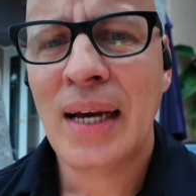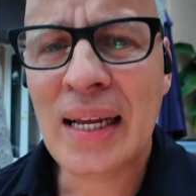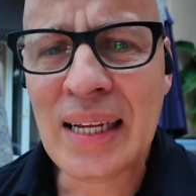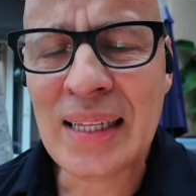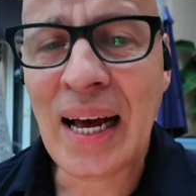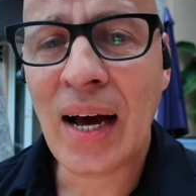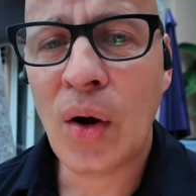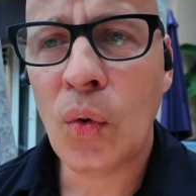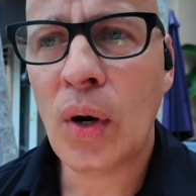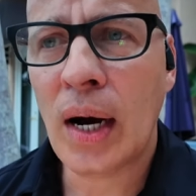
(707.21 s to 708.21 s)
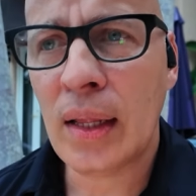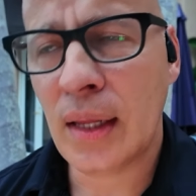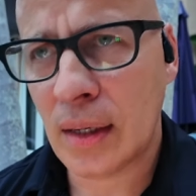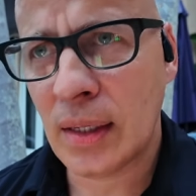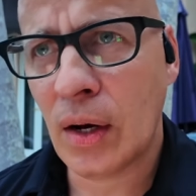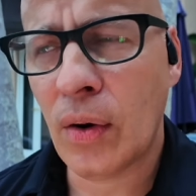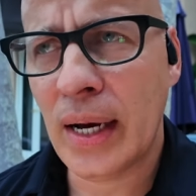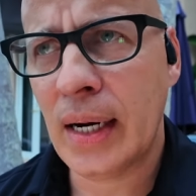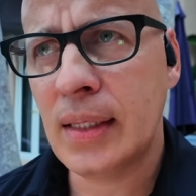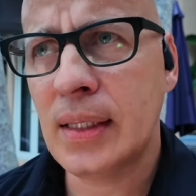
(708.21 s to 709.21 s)
And then now they're going to go
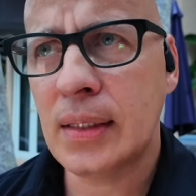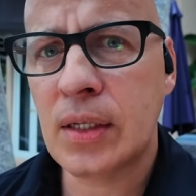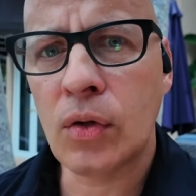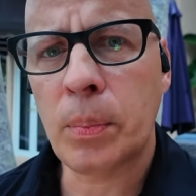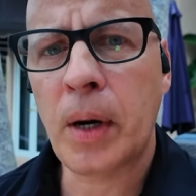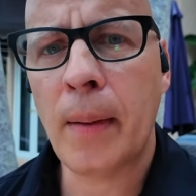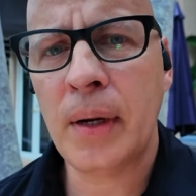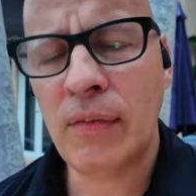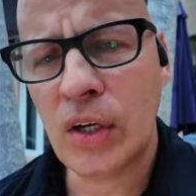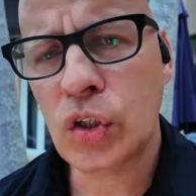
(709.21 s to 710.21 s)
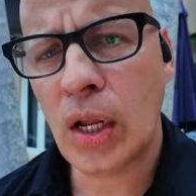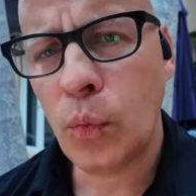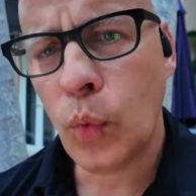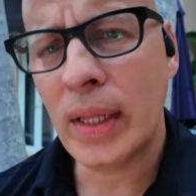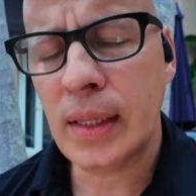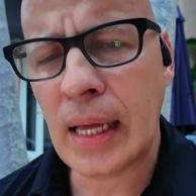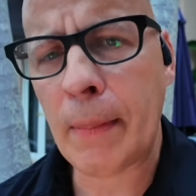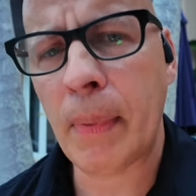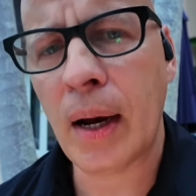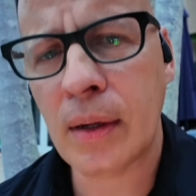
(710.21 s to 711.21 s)
ahead and sell the property eventually when
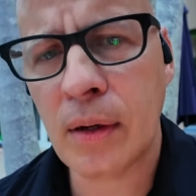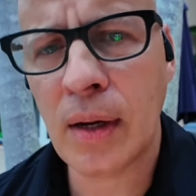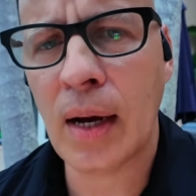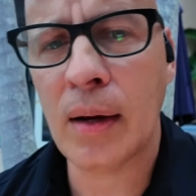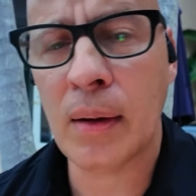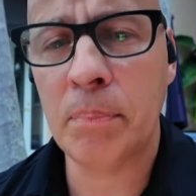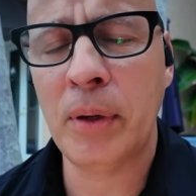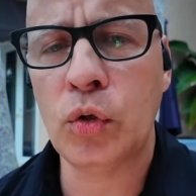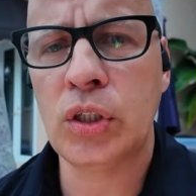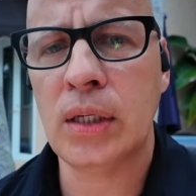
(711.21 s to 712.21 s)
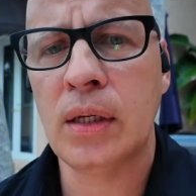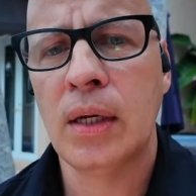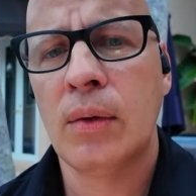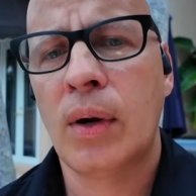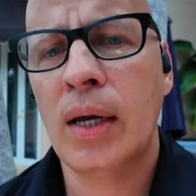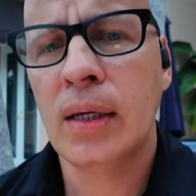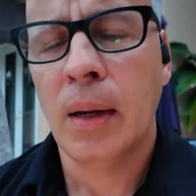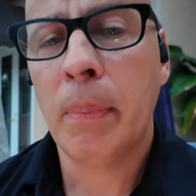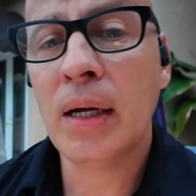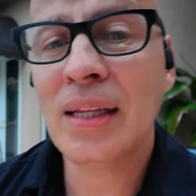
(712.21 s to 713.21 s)
that buyer builds it, right?
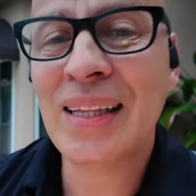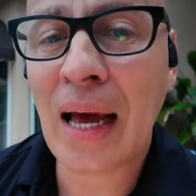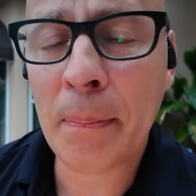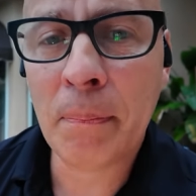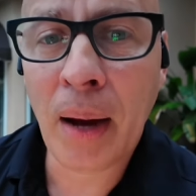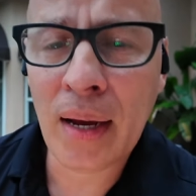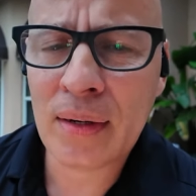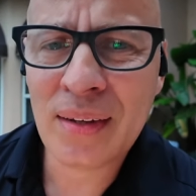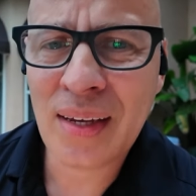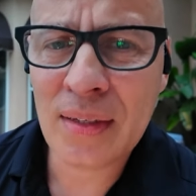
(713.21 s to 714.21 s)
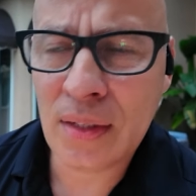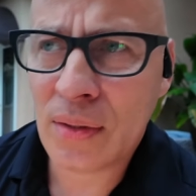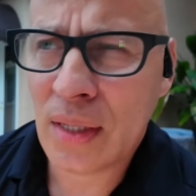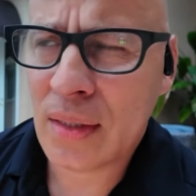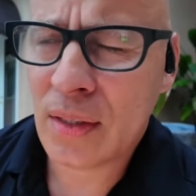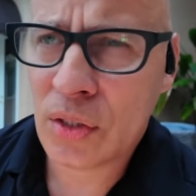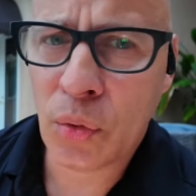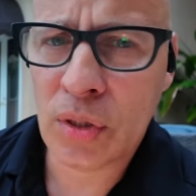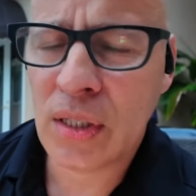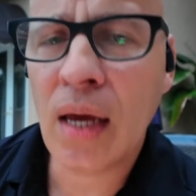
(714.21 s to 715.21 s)
But that buyer, the
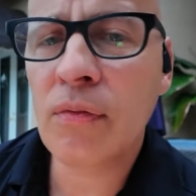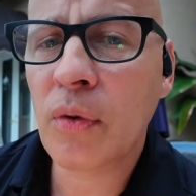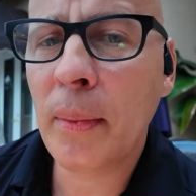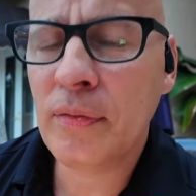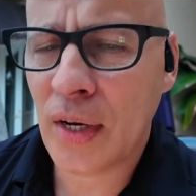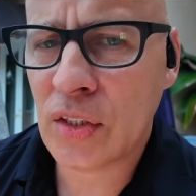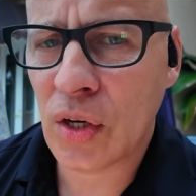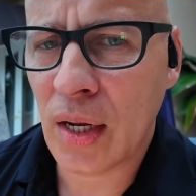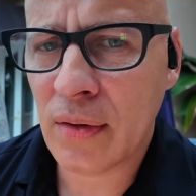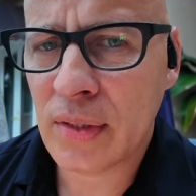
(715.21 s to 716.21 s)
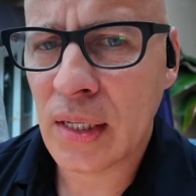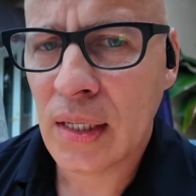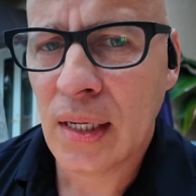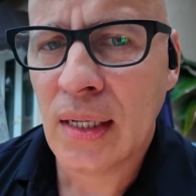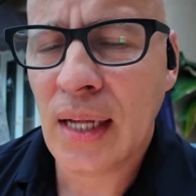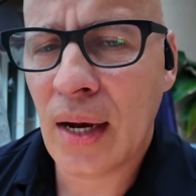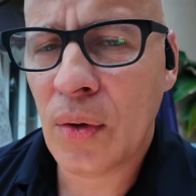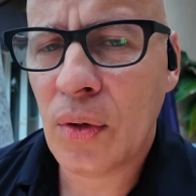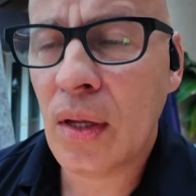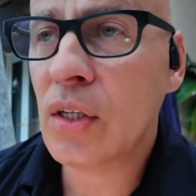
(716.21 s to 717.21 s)
source came from Investor Lift.
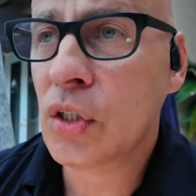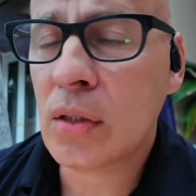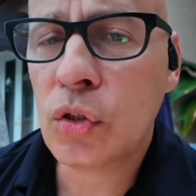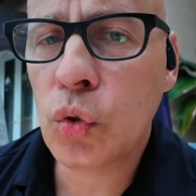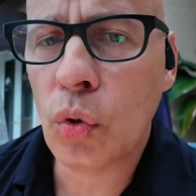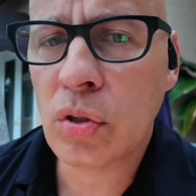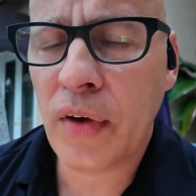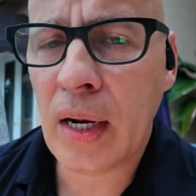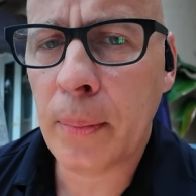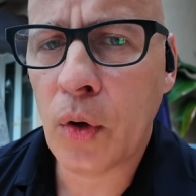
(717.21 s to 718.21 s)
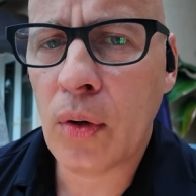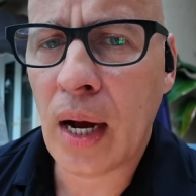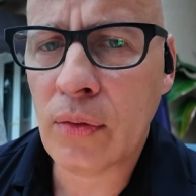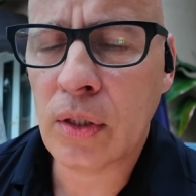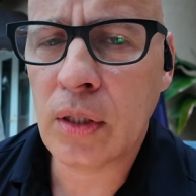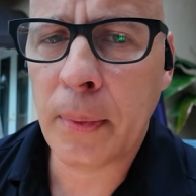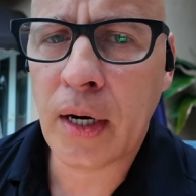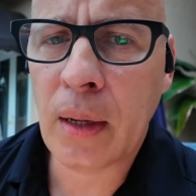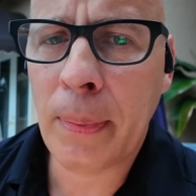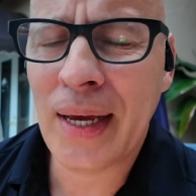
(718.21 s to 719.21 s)
Now, there's other tools available out there in the
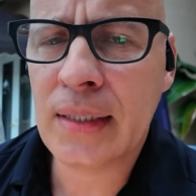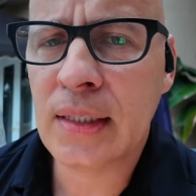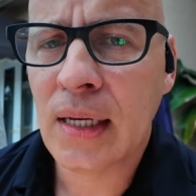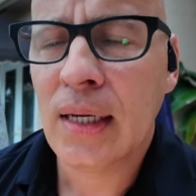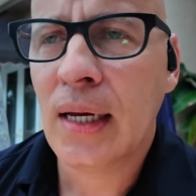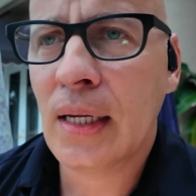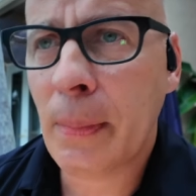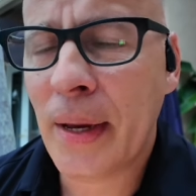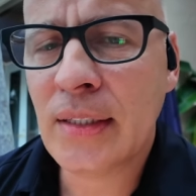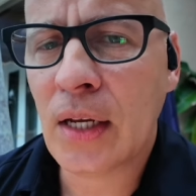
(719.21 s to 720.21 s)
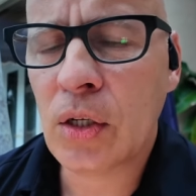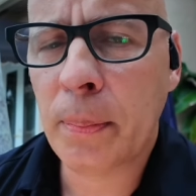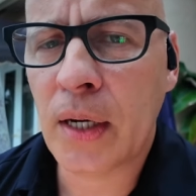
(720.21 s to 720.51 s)
marketplace. It depends on your